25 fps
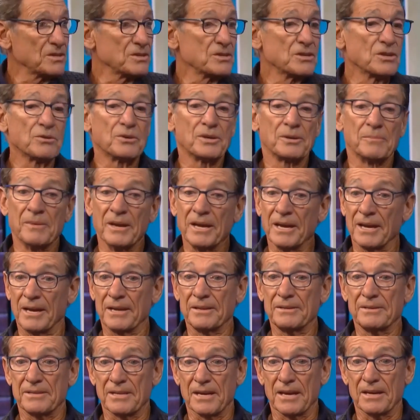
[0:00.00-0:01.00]
you
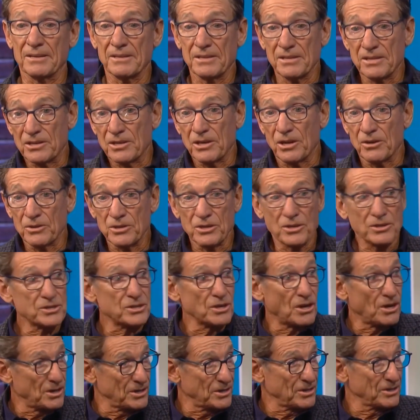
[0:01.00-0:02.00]
admit that, you know, your
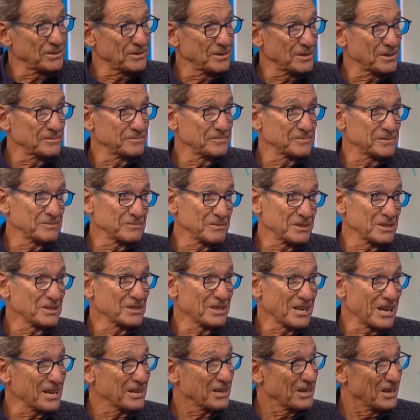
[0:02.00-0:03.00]
daughter, I mean,
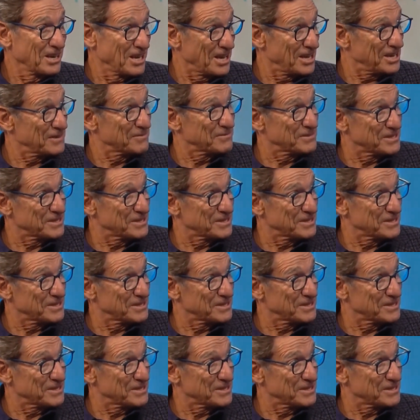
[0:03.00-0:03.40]
like a lot of